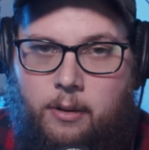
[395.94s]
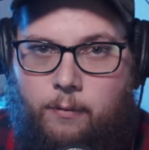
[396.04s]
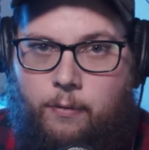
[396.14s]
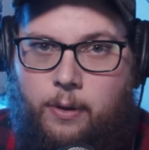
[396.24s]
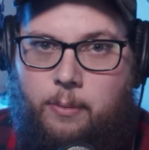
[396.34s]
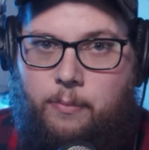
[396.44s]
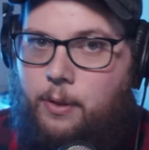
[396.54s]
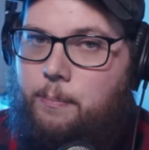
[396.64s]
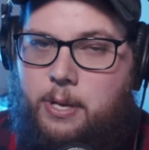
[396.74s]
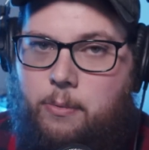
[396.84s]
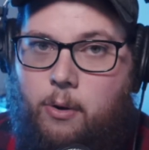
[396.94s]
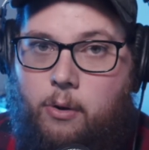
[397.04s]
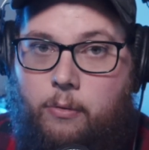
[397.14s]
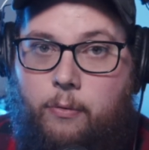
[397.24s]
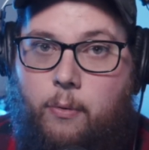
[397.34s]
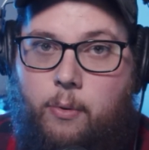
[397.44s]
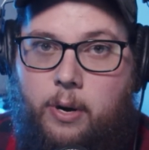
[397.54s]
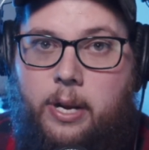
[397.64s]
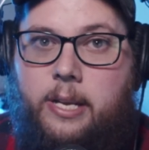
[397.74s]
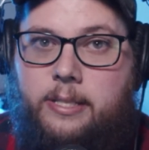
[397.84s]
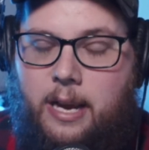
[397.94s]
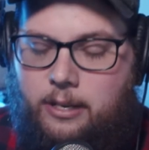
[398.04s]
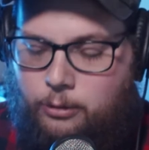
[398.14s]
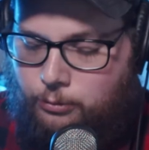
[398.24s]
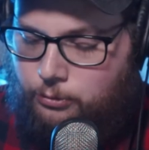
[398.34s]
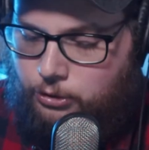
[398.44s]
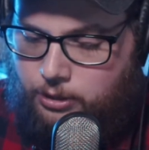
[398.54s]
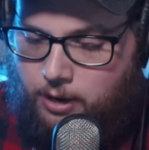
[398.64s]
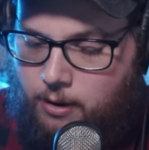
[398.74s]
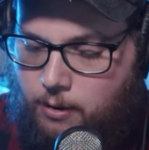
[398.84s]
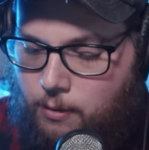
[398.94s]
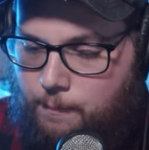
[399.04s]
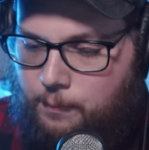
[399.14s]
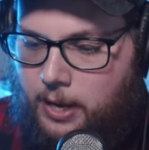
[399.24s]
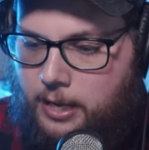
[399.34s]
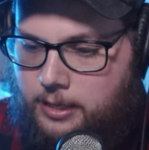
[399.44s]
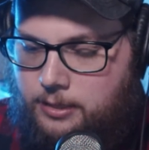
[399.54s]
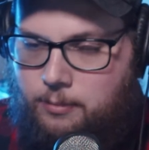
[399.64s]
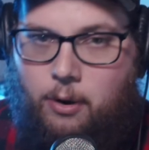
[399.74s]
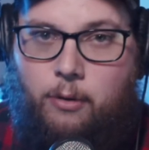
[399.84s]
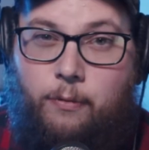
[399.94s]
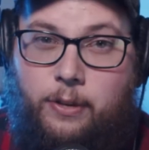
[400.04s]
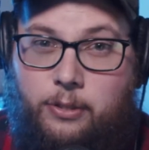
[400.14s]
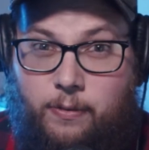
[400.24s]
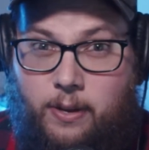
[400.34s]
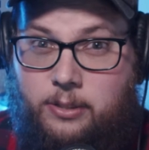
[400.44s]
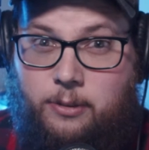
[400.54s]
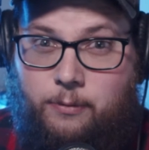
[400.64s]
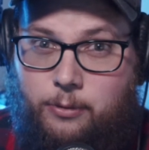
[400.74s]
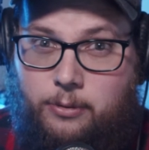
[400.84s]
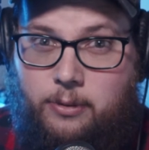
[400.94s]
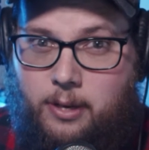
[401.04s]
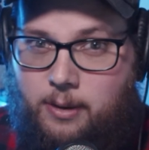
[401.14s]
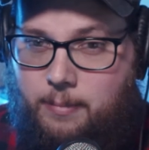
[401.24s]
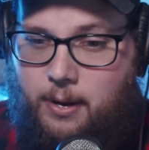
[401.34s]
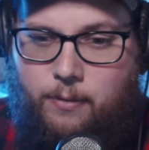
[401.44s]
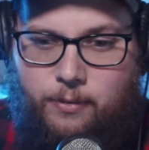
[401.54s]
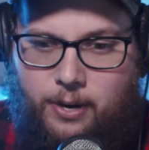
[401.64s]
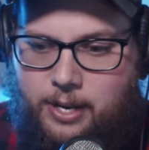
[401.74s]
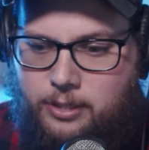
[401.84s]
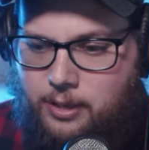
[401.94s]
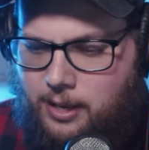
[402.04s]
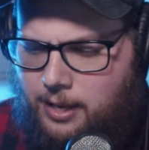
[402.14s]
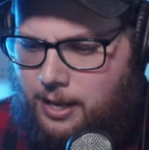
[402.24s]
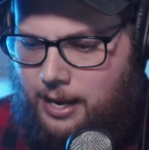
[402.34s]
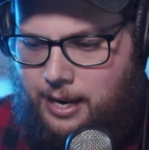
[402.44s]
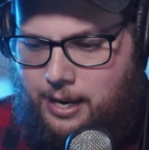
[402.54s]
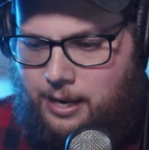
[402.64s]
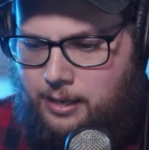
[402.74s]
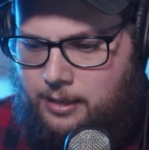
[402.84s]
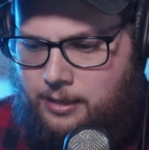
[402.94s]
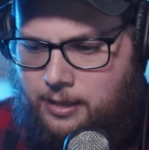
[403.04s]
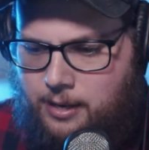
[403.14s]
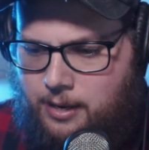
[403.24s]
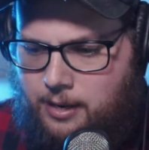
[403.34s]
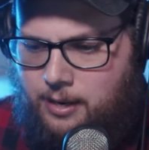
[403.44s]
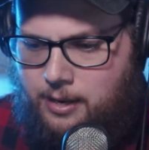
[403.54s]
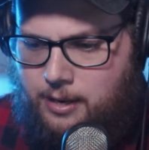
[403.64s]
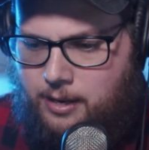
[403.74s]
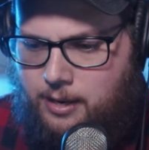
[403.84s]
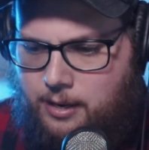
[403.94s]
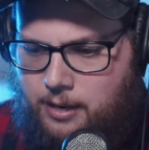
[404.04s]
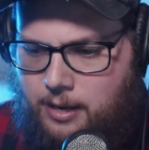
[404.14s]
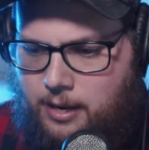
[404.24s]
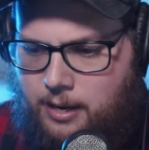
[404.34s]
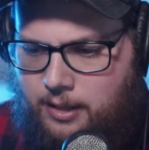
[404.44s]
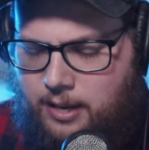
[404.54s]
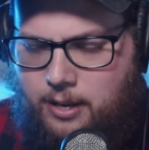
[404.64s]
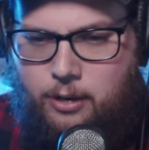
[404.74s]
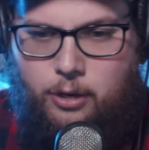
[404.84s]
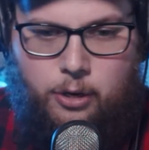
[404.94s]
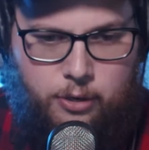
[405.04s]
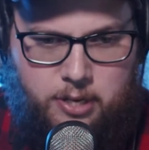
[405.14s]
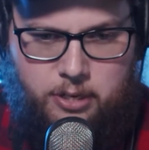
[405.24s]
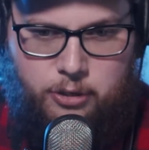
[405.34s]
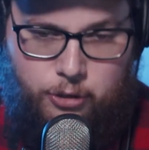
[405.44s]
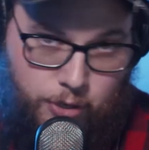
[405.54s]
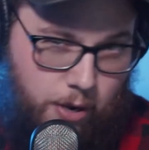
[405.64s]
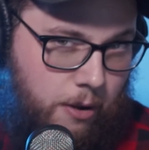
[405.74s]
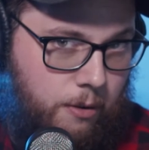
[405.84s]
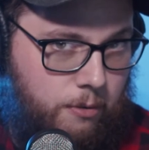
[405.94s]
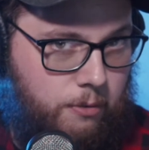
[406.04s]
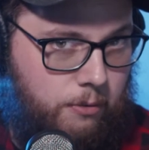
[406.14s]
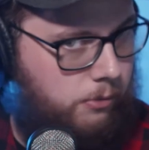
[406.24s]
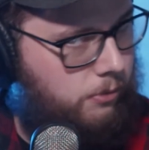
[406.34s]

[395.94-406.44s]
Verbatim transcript: film the B-roll for his actual show. I did some crawfish festival um, coverage, and uh, I think a cooking show.